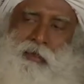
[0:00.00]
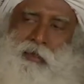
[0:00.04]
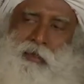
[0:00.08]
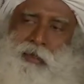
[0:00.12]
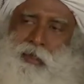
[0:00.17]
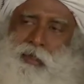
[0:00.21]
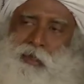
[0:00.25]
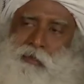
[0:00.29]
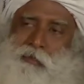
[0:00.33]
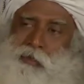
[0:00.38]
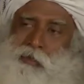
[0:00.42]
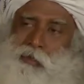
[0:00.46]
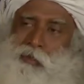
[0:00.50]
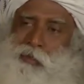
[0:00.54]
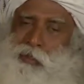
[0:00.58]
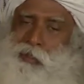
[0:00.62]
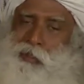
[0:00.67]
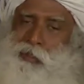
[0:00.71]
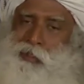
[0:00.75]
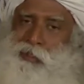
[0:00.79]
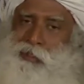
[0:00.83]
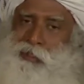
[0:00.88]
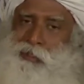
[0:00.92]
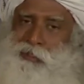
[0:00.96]
Above
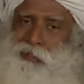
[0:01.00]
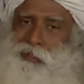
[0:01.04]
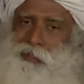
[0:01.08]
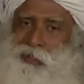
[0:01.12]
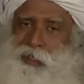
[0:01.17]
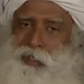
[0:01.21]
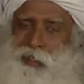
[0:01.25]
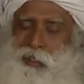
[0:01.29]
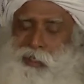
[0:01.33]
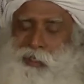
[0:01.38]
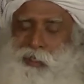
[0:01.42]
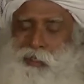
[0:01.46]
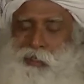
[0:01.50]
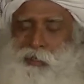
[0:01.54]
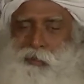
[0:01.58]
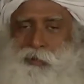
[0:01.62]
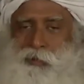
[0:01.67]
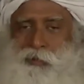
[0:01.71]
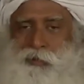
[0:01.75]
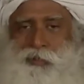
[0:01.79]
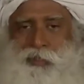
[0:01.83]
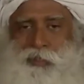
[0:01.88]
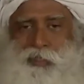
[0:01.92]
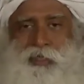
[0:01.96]
all, it's
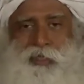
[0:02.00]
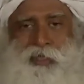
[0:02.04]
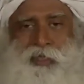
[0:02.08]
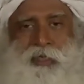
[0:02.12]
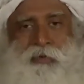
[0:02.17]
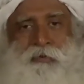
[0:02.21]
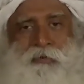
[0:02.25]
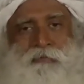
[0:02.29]
ecologically a